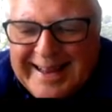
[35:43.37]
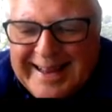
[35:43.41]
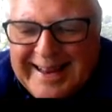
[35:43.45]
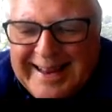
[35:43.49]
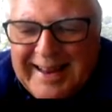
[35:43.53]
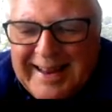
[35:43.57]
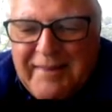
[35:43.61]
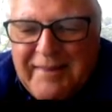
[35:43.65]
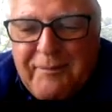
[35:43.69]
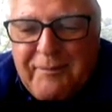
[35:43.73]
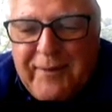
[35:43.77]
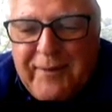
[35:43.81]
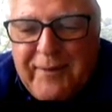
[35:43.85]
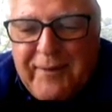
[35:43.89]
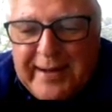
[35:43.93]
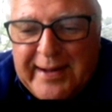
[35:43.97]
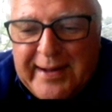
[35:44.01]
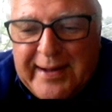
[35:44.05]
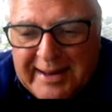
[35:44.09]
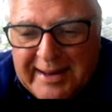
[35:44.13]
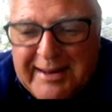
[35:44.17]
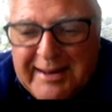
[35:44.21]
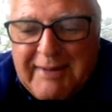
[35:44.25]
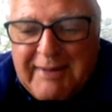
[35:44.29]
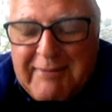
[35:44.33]
It's fun.
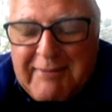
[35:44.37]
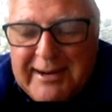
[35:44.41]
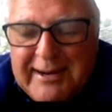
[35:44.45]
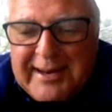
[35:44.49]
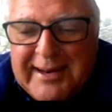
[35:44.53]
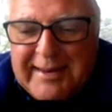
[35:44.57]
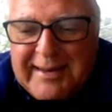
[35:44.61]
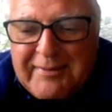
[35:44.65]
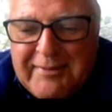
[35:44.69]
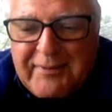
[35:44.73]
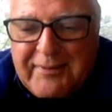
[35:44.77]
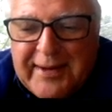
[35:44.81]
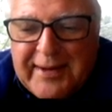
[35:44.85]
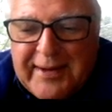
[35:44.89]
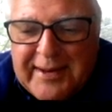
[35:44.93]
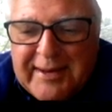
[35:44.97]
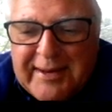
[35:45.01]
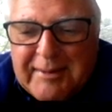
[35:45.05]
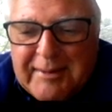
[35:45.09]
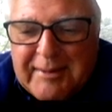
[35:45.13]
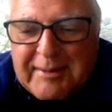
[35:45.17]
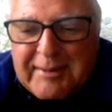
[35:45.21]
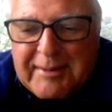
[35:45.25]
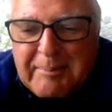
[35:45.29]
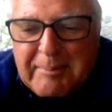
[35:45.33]
It really is fun
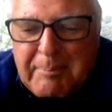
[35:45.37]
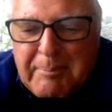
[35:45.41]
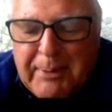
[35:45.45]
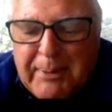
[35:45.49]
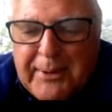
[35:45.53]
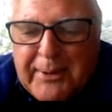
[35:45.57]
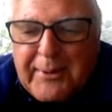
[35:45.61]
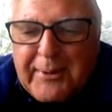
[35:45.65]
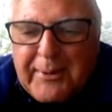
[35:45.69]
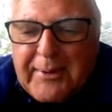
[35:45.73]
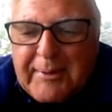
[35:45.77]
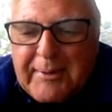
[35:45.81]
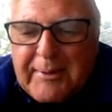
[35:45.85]
to be part of